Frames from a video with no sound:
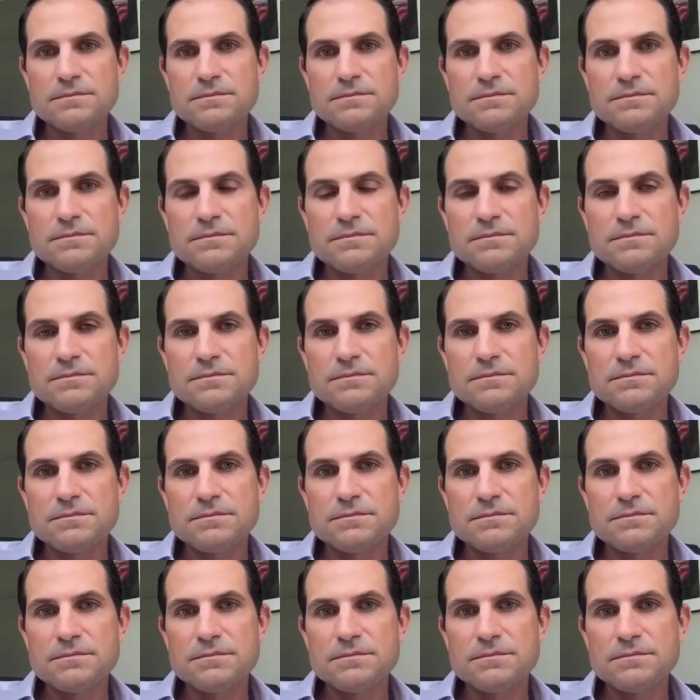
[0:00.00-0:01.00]
even for the
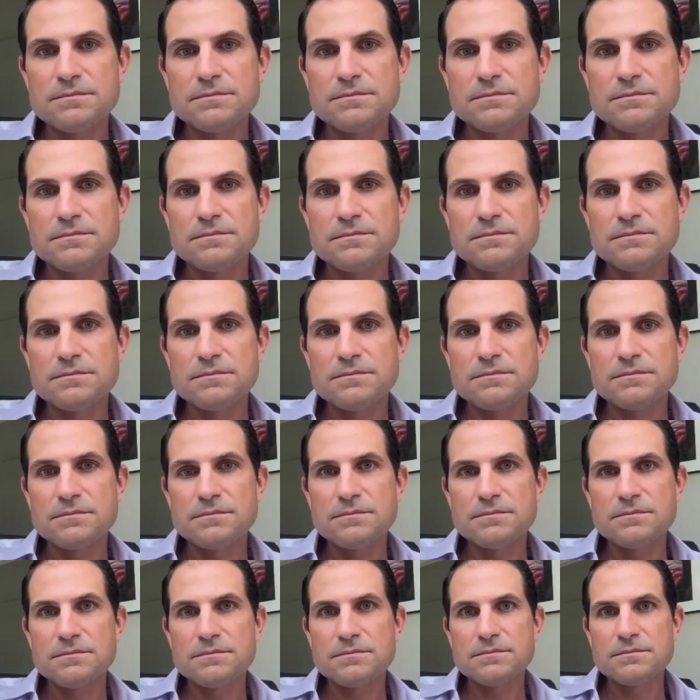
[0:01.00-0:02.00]
computer, and
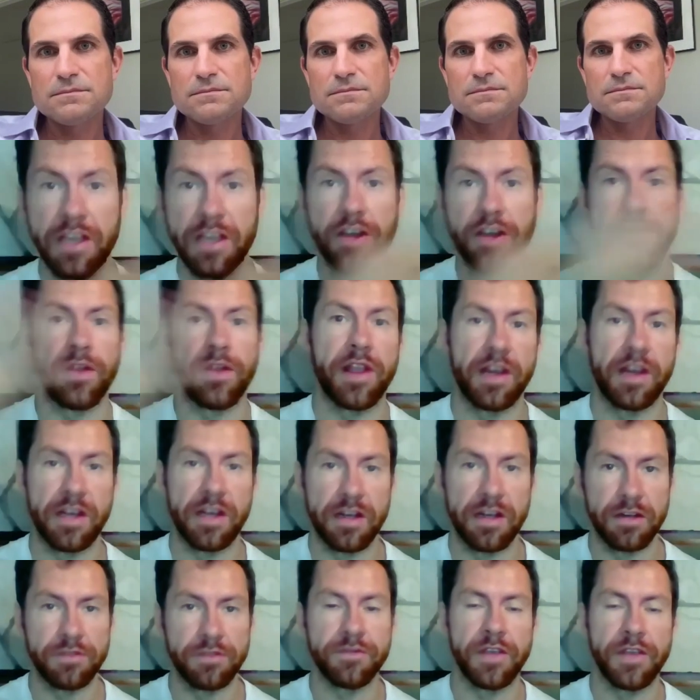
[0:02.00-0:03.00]
just let it like iterate
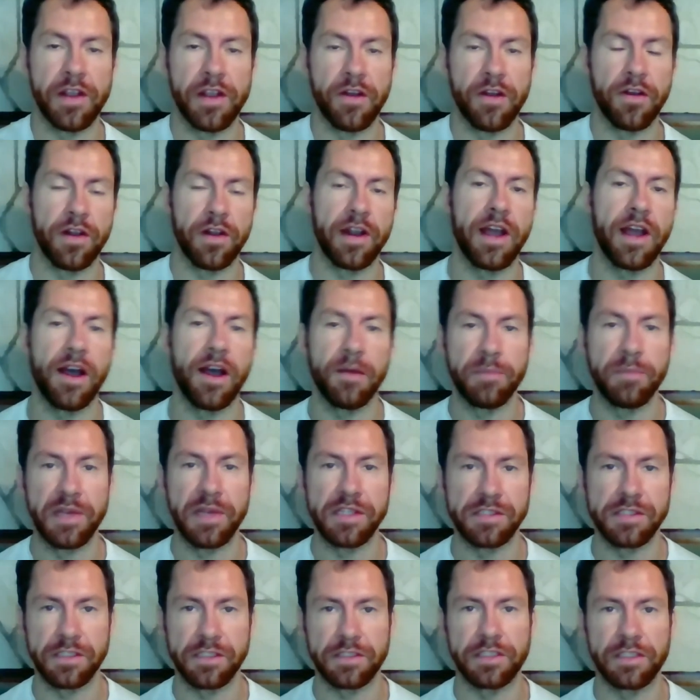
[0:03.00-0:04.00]
it and figure it out
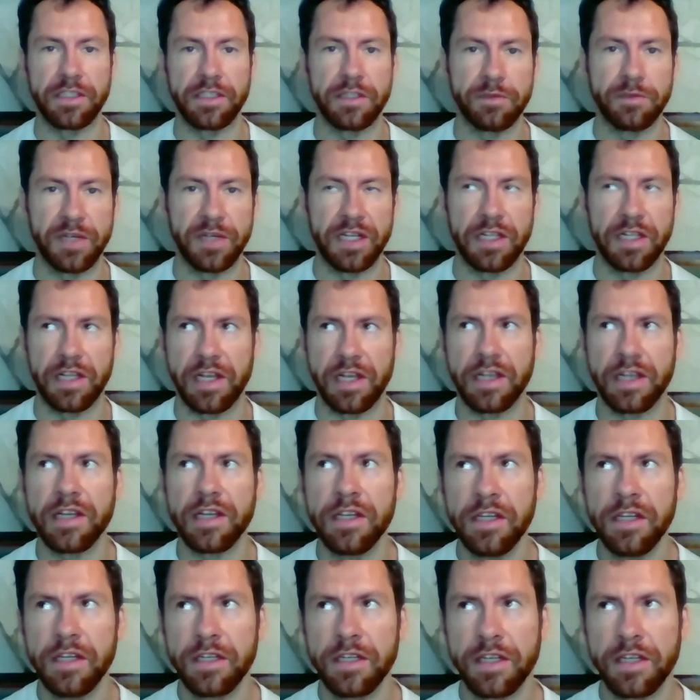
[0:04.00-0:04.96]
basically by like